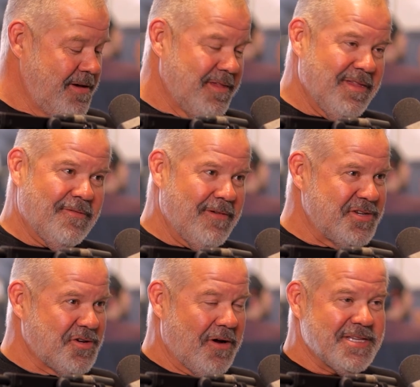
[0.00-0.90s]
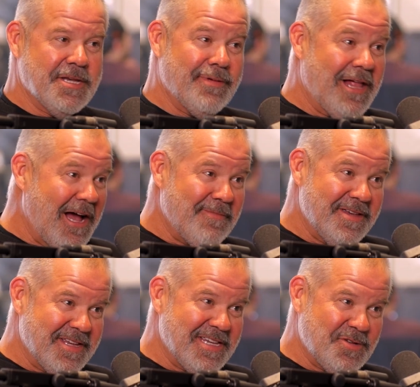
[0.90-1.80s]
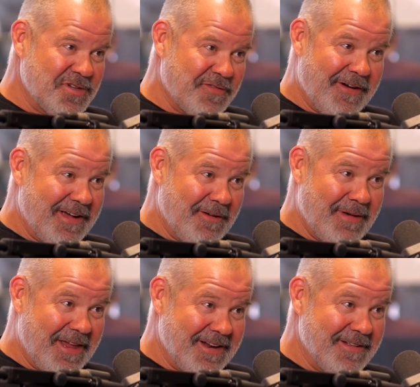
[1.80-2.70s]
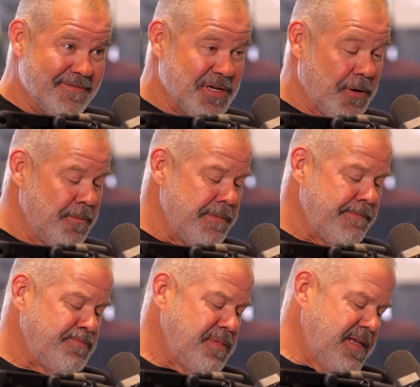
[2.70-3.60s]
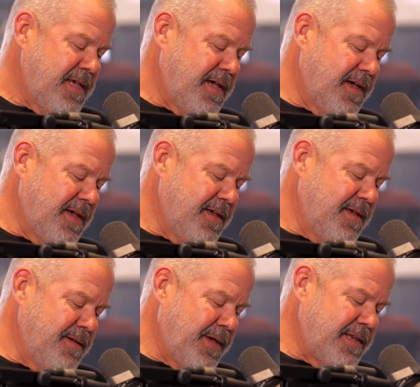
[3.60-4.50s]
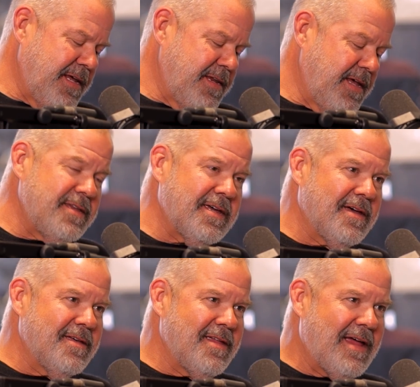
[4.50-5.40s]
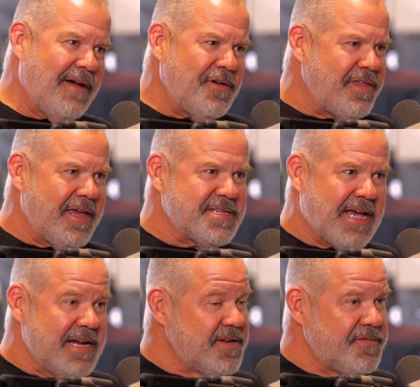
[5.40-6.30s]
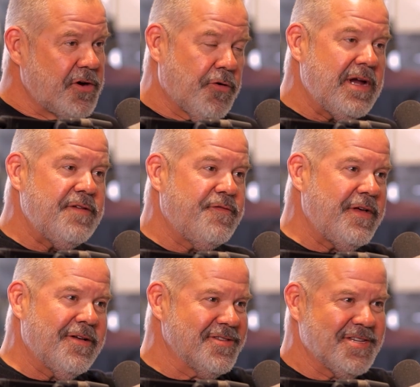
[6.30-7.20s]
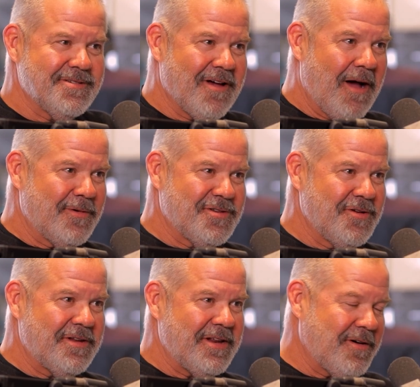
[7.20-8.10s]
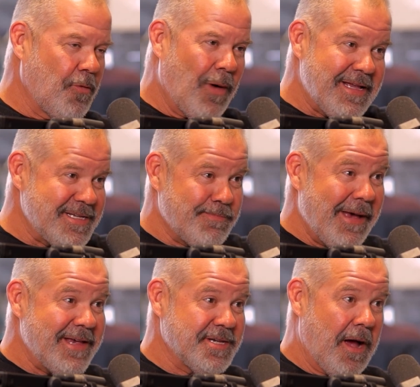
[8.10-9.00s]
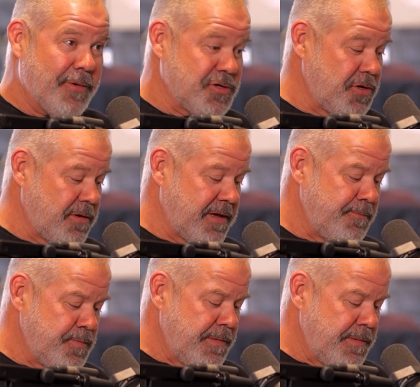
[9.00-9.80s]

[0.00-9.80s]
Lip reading: The restaurant supply business was very competitive. So, but in India, everything's kind of a green fields opportunity or a white space opportunity,